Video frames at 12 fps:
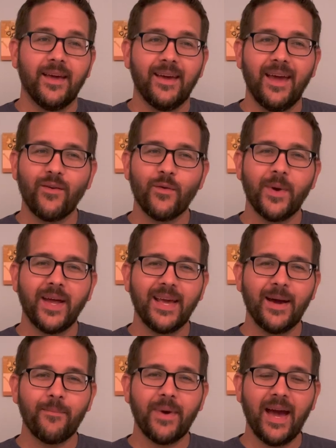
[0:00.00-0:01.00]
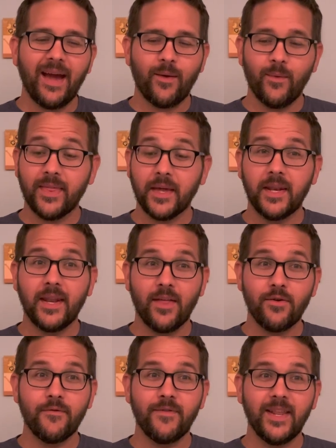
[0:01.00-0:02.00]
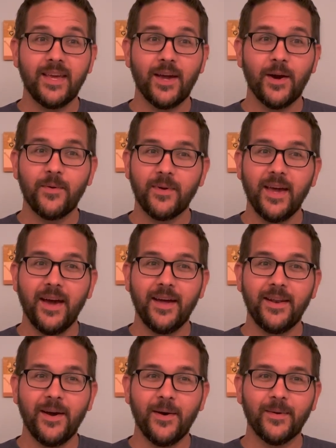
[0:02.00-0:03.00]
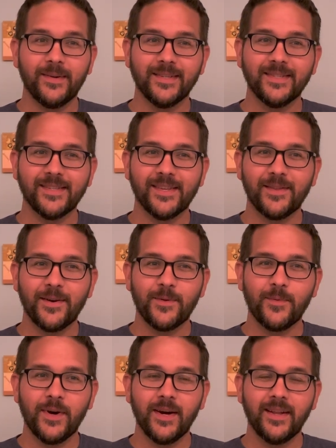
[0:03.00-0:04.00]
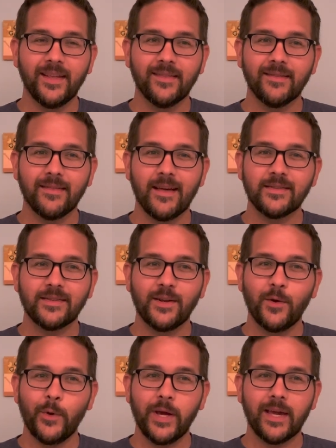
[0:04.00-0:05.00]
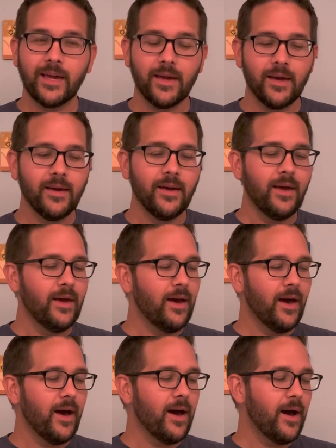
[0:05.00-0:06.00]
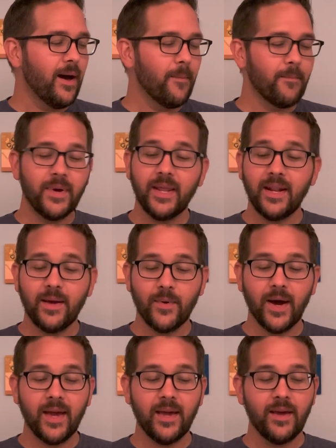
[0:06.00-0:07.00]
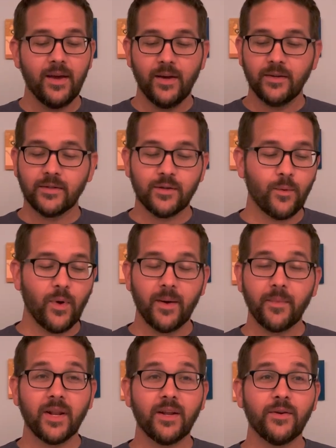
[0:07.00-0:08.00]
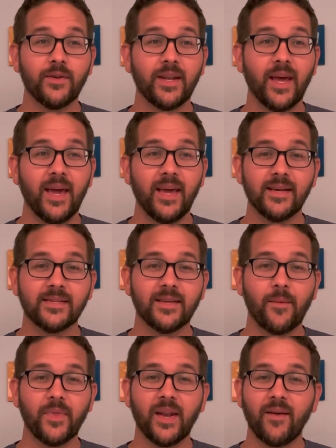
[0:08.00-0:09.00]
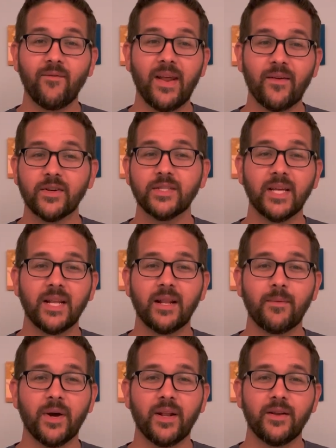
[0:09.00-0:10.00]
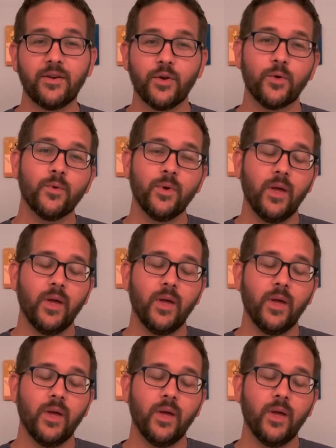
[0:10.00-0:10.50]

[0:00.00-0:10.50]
Hey everybody, I'm back with another video. Yeah, I know, this is the third one in less than a week. But anyway, so what I'm going to do today is something I've never seen anybody do.